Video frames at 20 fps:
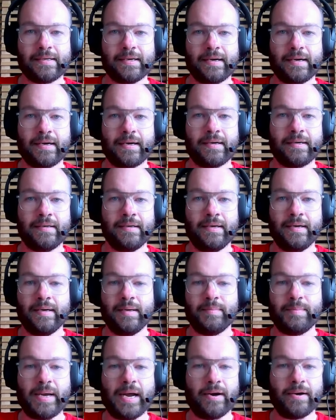Uh,
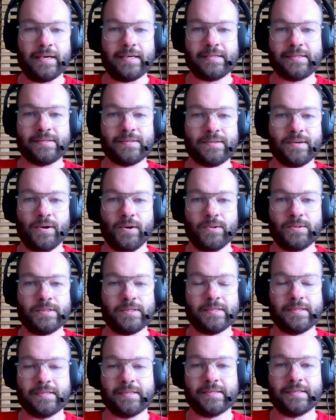Paris
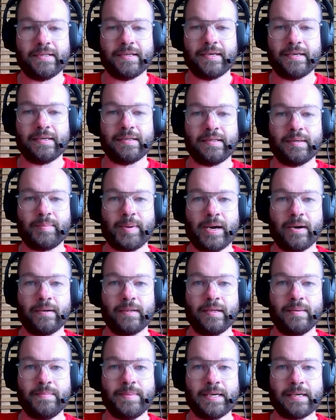hosts the the
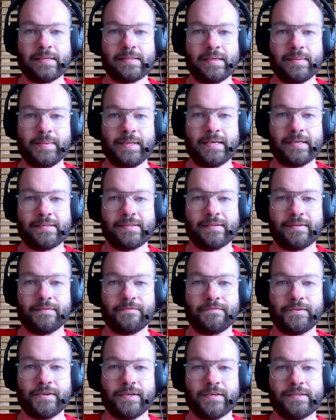Paralympics. I mean, it's the
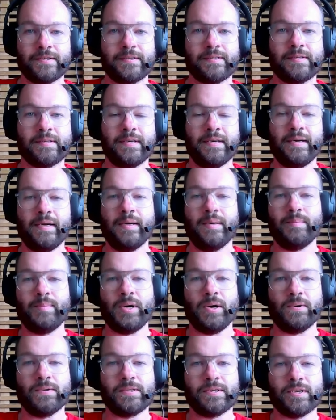first
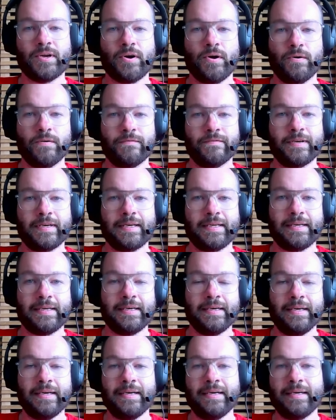post COVID
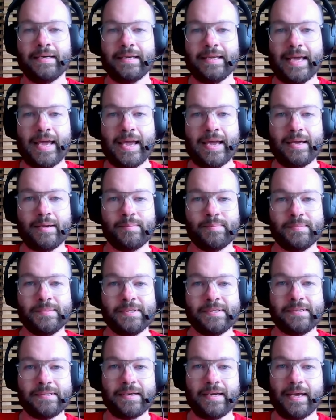
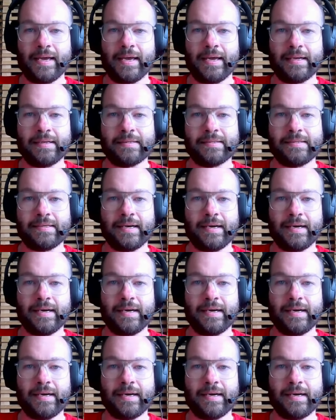games, and uh,